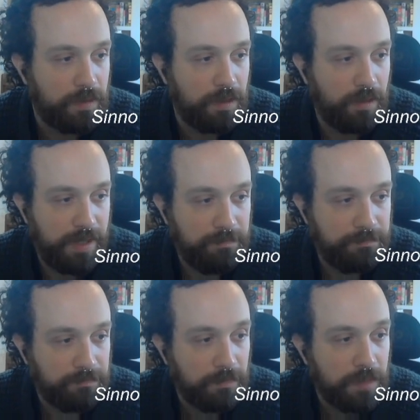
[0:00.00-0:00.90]
Okay?
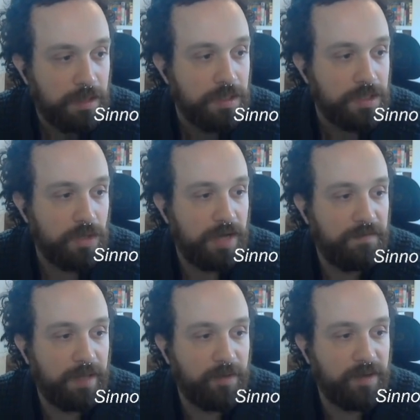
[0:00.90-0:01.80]
So a
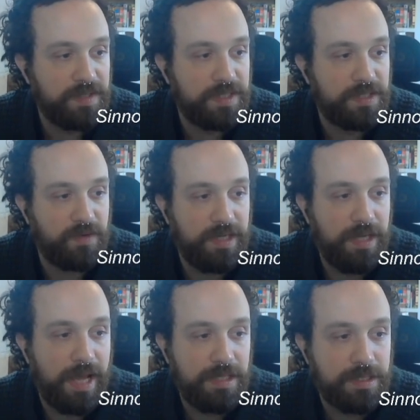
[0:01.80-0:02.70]
valid parentheses string
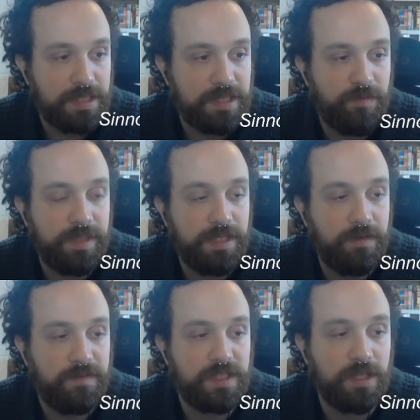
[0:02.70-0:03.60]
S is primitive
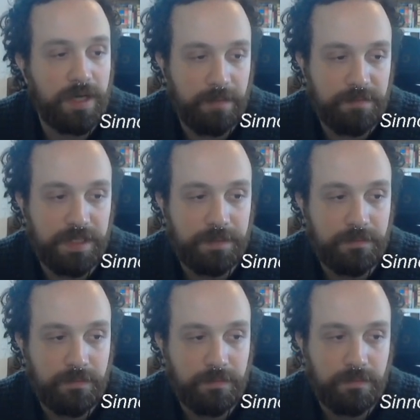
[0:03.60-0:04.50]
if it's non-empty,
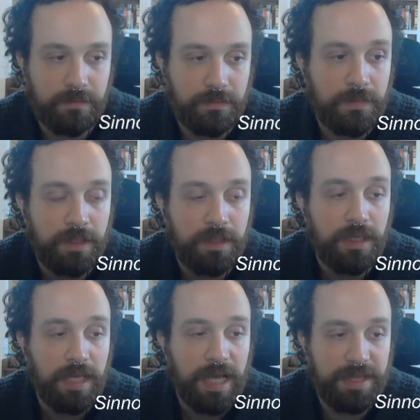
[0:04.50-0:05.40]

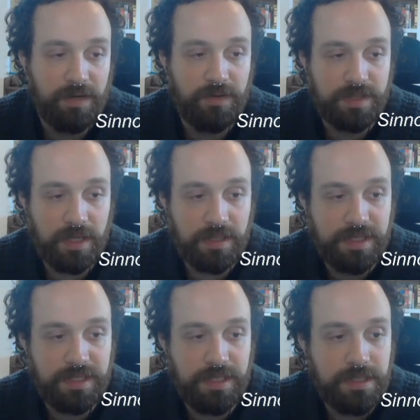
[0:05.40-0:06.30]
and there does not
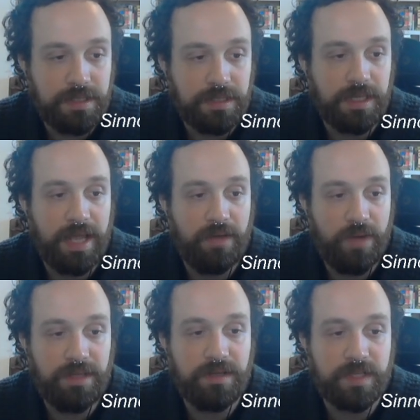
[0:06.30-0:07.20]
exist a
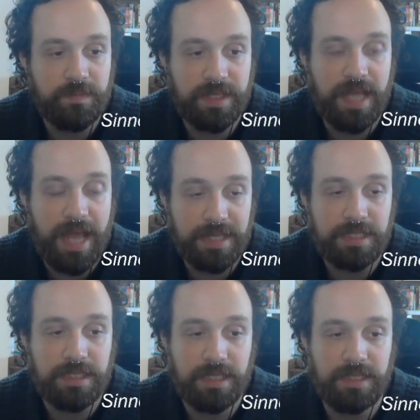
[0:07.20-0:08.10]
way to split
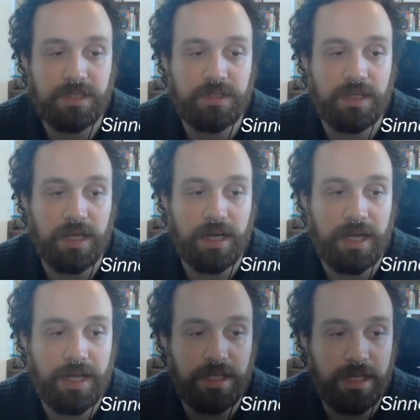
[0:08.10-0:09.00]
S to
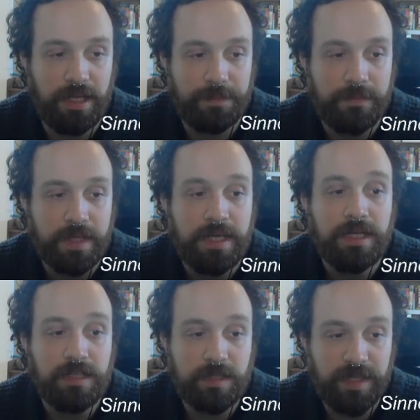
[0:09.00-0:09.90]

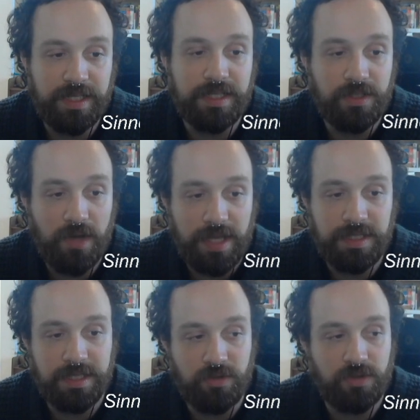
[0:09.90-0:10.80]
split it into S
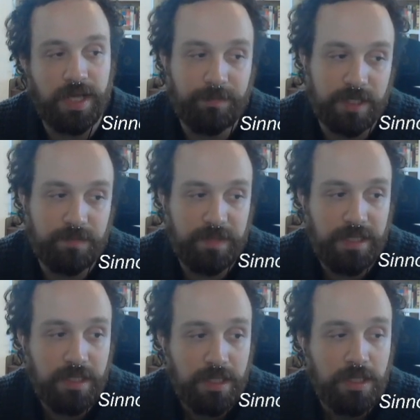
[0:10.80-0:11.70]
is equal to A plus
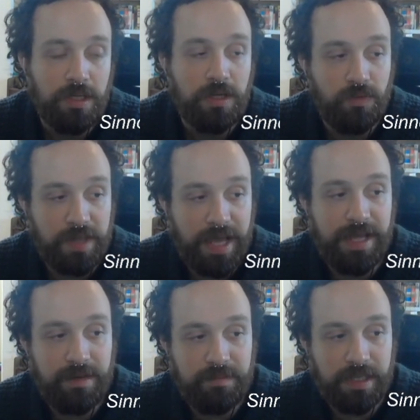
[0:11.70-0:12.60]
B, with A
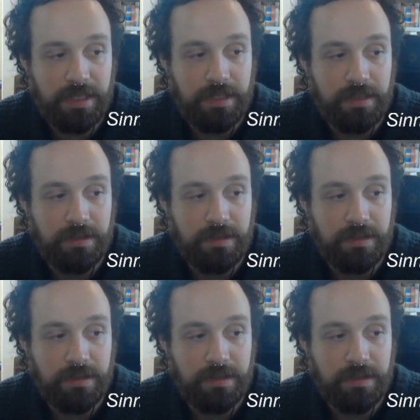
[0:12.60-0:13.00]
and B